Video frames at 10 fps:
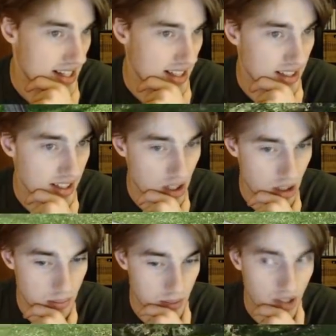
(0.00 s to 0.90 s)
here. I
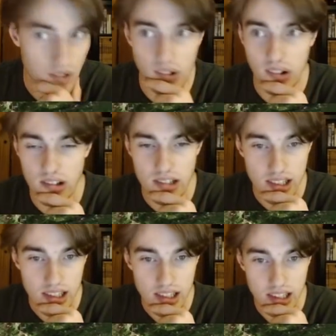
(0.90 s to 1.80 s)
hope we're not wrong.
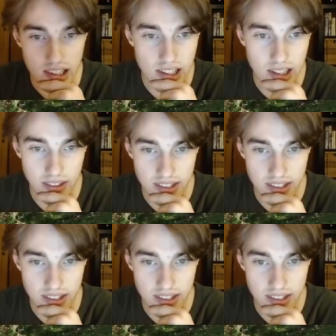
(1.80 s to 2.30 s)
And